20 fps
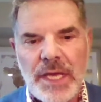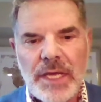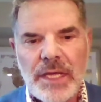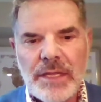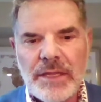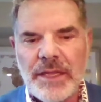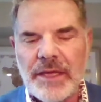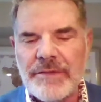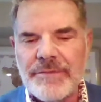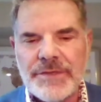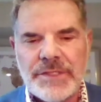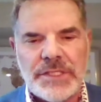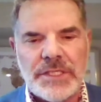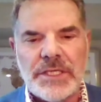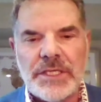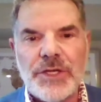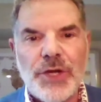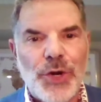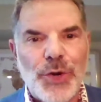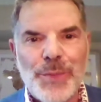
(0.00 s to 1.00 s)
they've
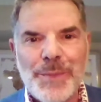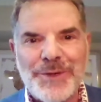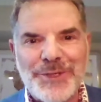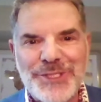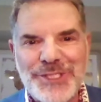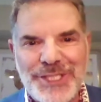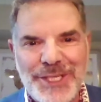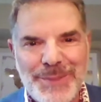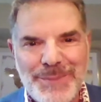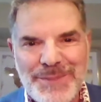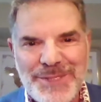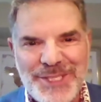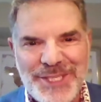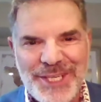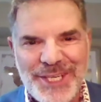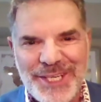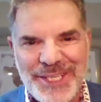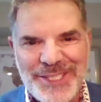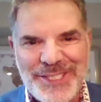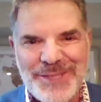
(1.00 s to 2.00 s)
seen Homer
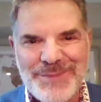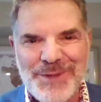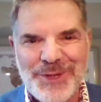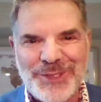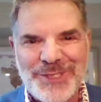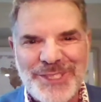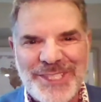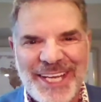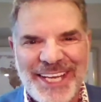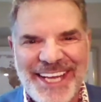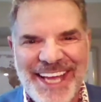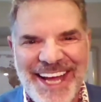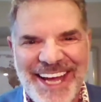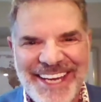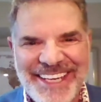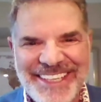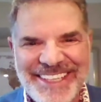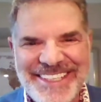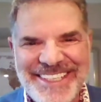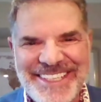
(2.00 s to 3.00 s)
Simpson as the most
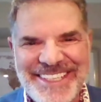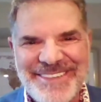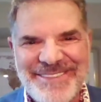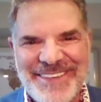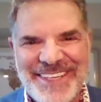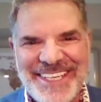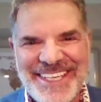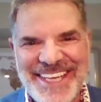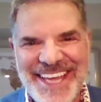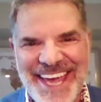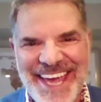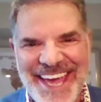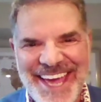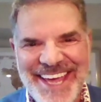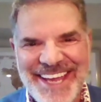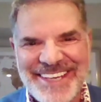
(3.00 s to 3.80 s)
iconic TV dad